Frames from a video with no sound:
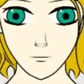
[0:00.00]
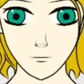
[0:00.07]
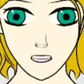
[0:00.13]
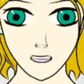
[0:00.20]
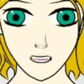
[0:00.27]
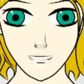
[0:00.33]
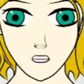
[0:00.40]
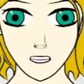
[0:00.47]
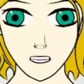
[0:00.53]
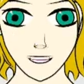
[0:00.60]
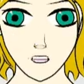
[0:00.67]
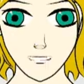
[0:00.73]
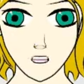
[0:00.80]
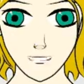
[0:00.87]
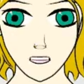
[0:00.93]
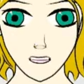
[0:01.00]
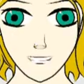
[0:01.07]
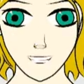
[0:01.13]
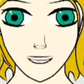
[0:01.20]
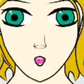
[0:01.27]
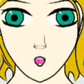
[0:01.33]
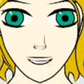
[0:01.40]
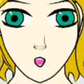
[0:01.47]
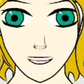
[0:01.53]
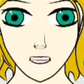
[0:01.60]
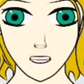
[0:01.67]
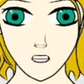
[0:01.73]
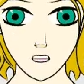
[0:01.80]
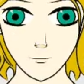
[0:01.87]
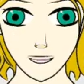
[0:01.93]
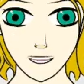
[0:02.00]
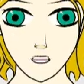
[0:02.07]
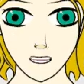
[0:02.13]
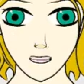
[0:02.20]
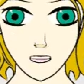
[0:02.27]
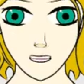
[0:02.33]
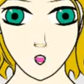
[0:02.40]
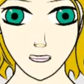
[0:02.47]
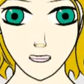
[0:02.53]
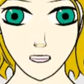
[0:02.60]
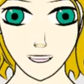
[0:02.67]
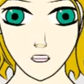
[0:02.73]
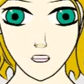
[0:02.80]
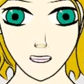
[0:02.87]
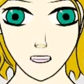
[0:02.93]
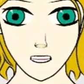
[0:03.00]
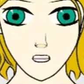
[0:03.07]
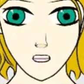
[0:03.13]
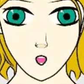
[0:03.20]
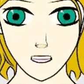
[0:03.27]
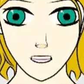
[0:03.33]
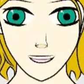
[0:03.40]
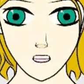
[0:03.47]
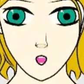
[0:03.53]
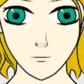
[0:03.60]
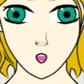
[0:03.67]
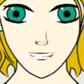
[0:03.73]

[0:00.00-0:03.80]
This is going to be kind of a little tutorial to share this thing I've kind of figured out